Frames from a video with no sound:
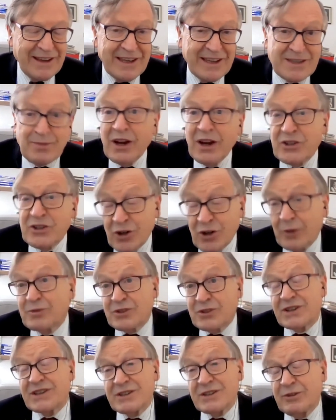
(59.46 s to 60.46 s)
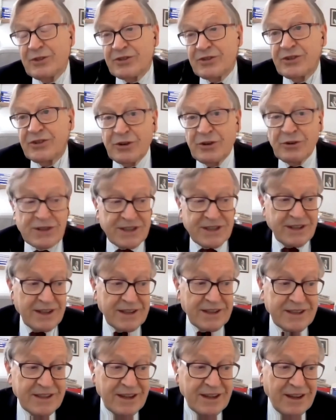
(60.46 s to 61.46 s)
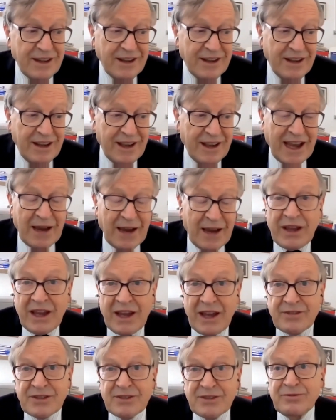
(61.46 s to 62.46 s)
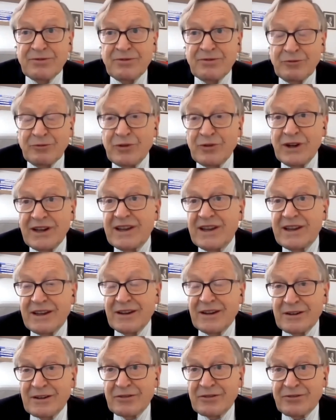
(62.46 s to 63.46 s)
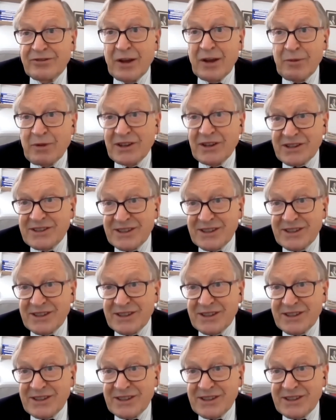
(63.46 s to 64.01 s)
It's my job just to introduce this, and we have some really fabulous